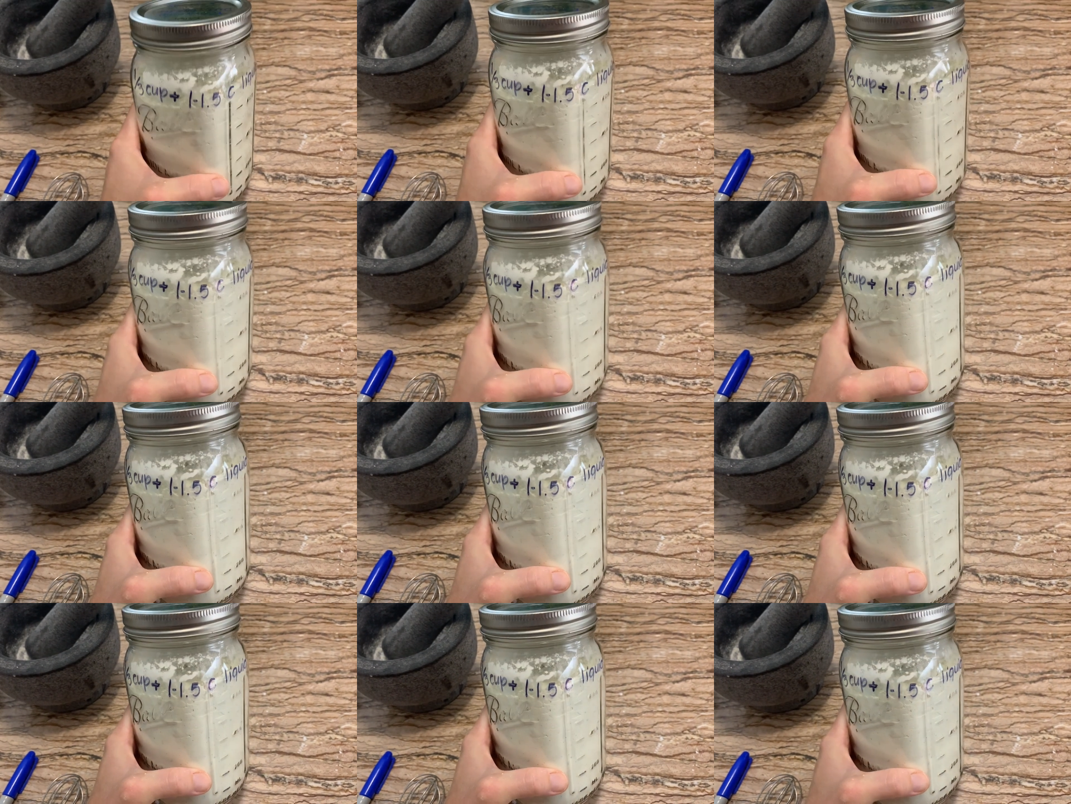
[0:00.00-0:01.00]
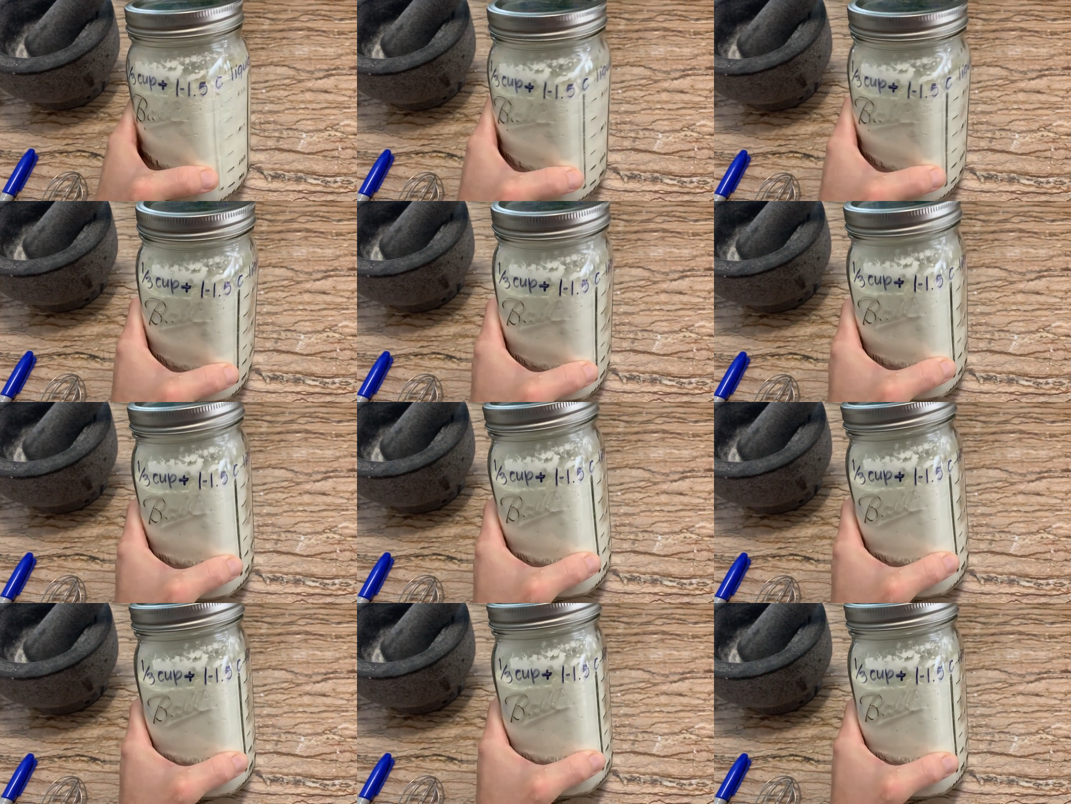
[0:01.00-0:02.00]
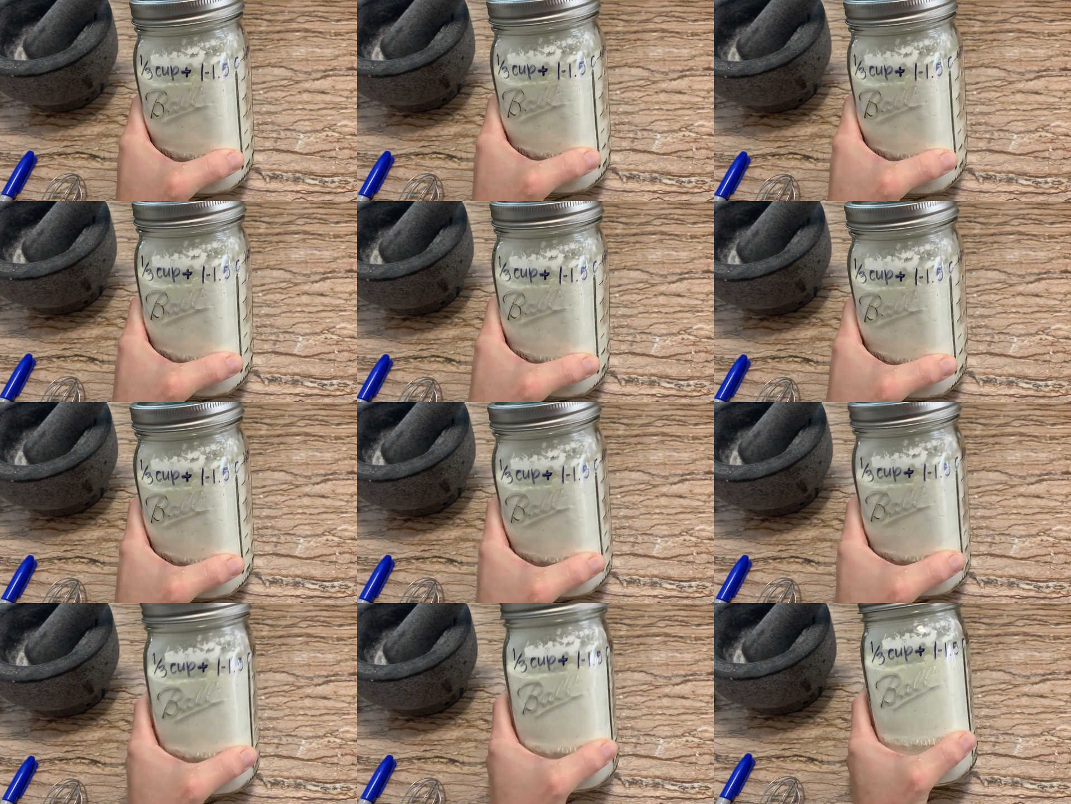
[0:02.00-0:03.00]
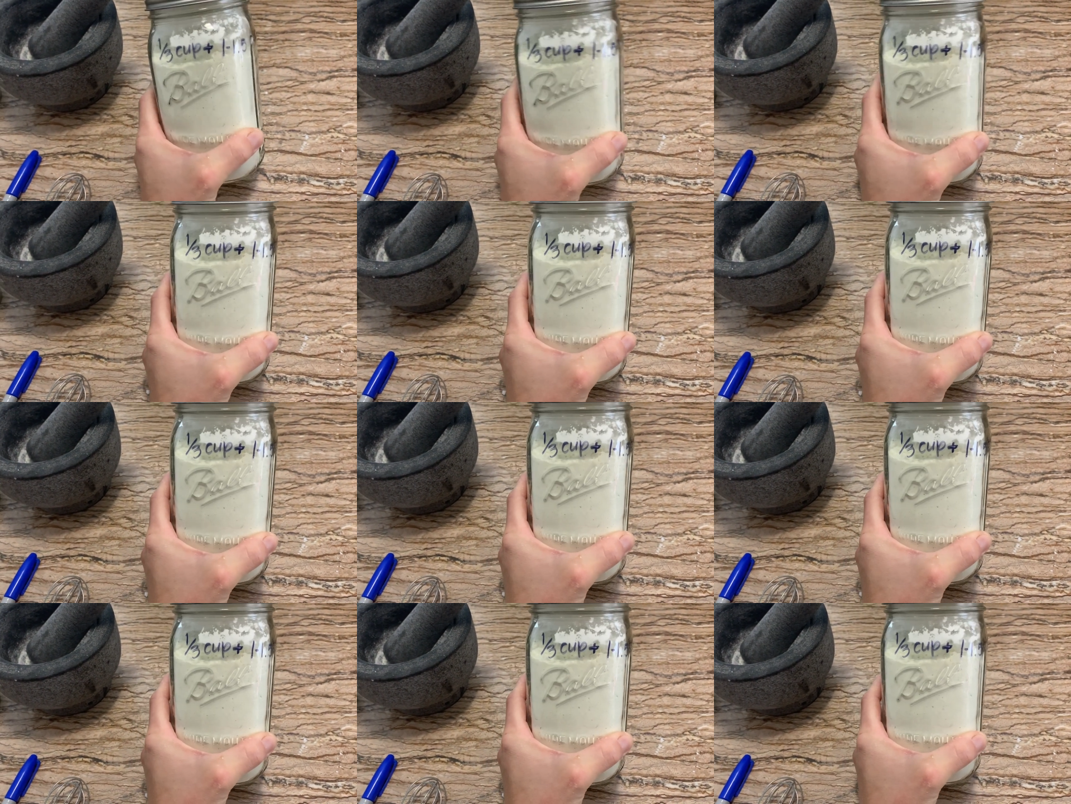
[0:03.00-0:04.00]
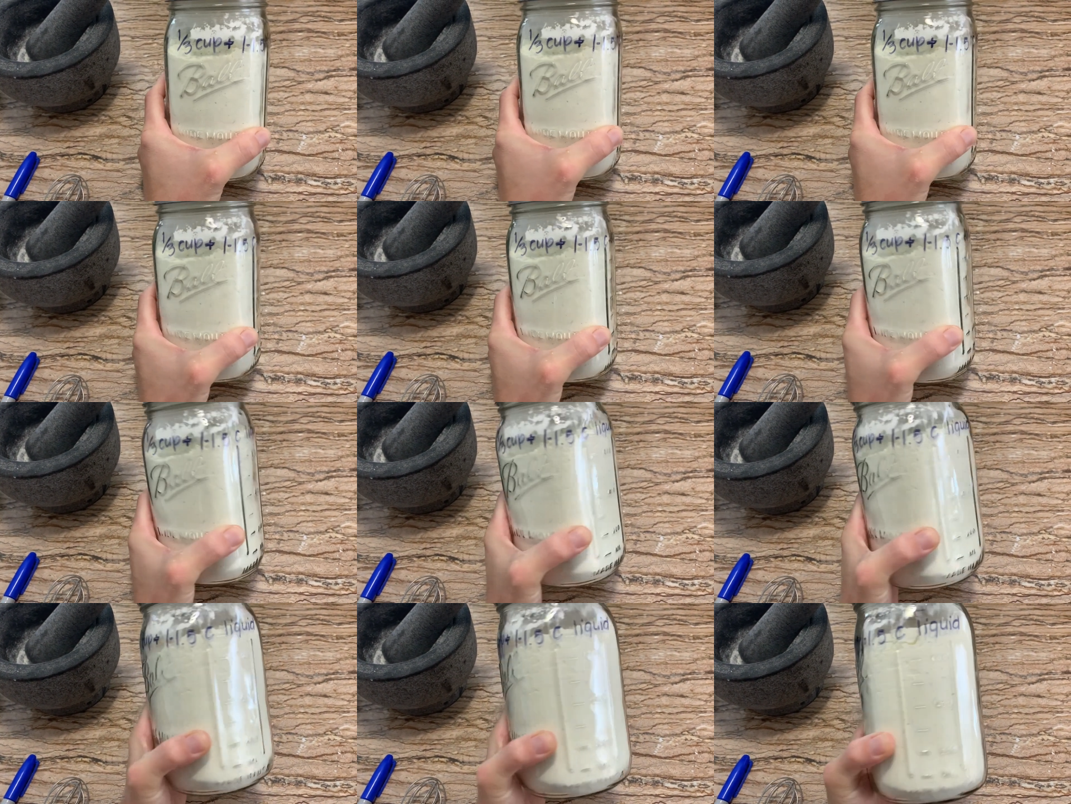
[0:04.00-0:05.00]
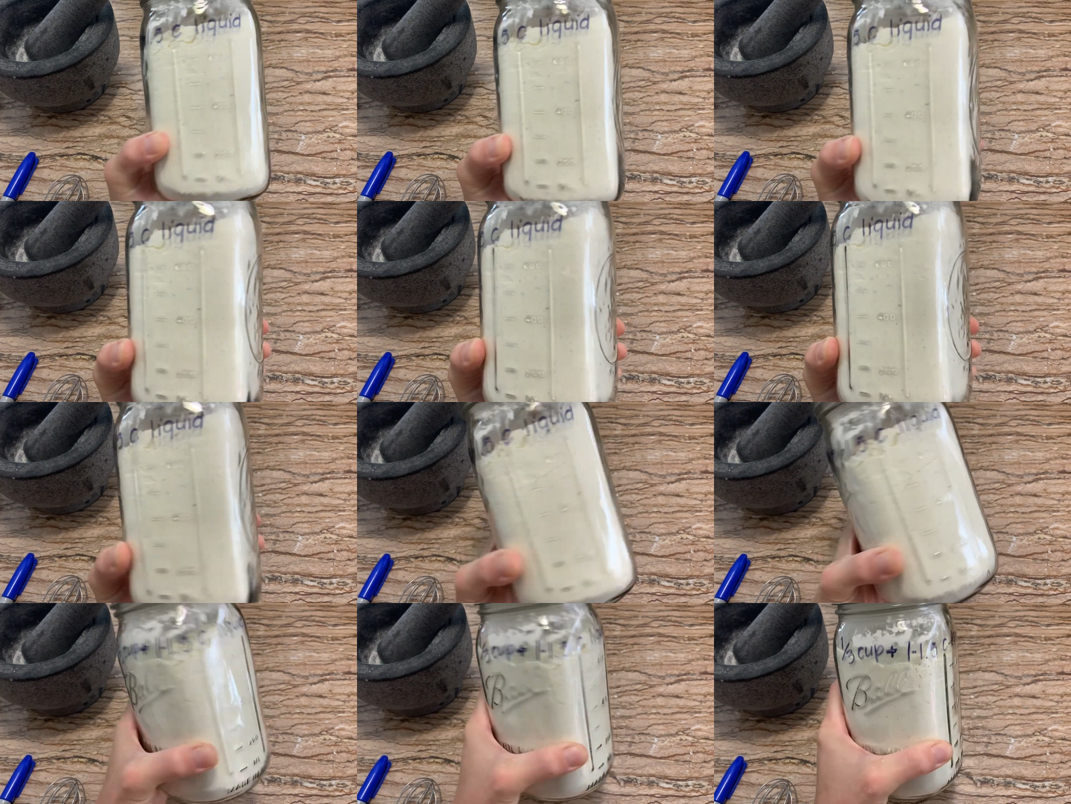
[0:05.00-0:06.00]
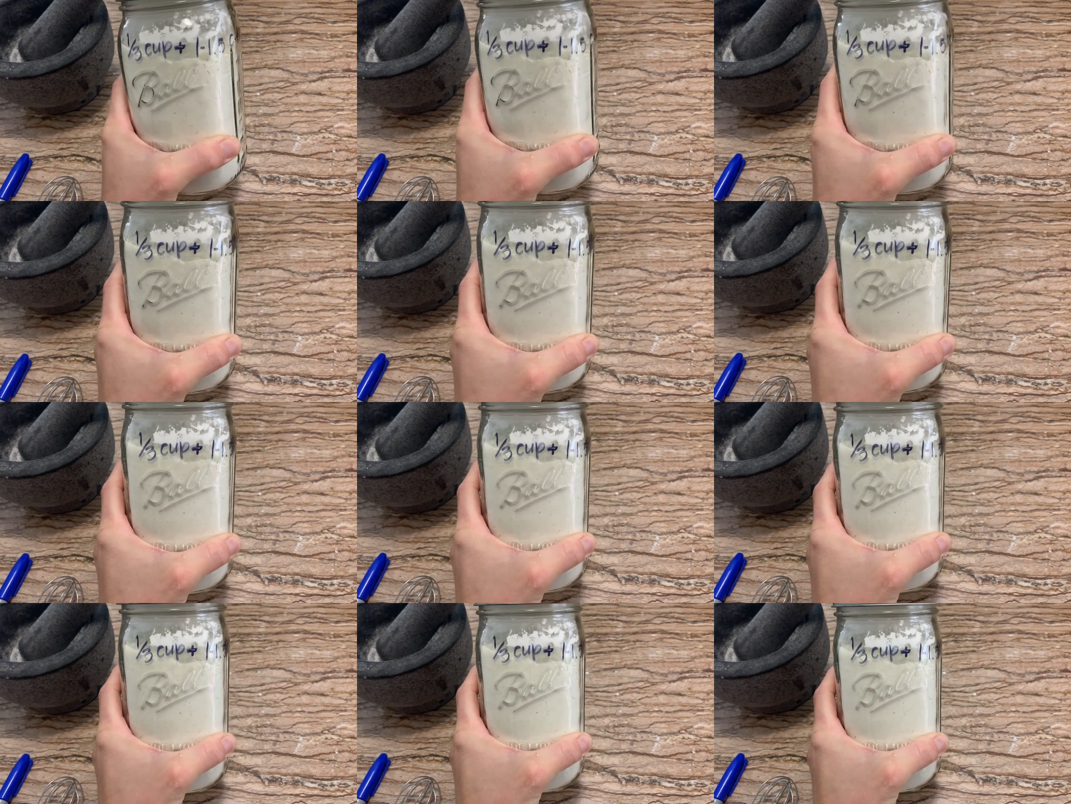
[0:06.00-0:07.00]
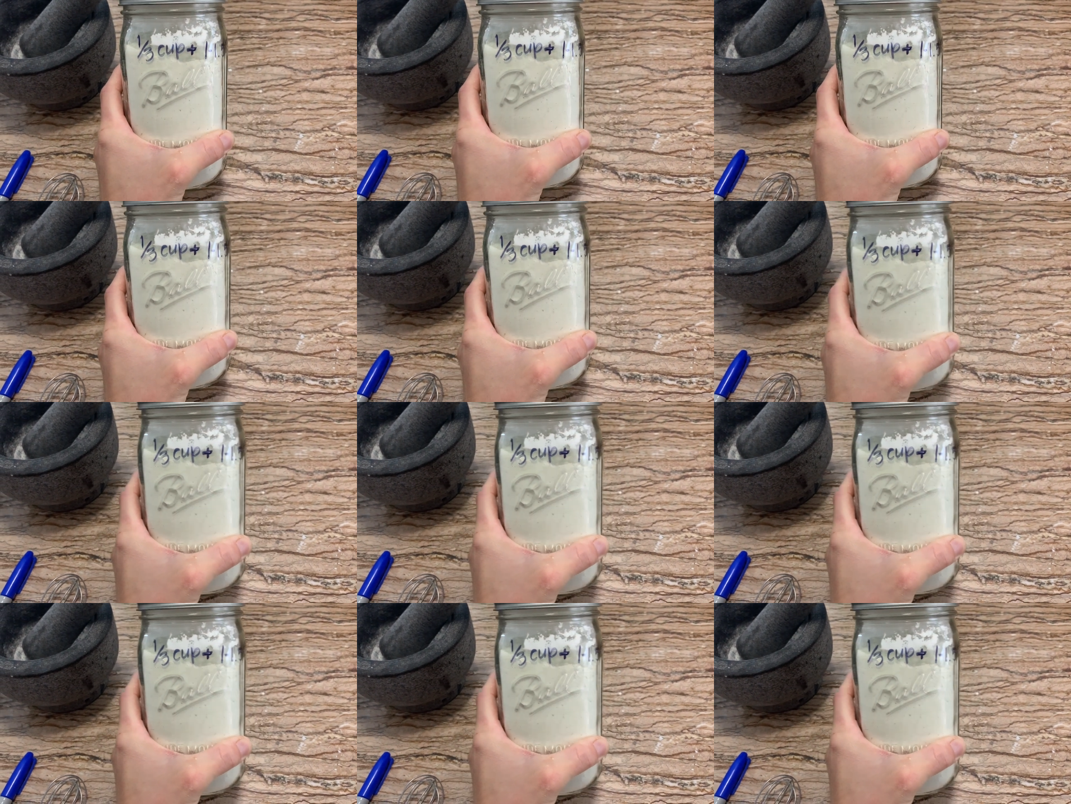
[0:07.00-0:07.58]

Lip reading: Nobody's mouth can be seen.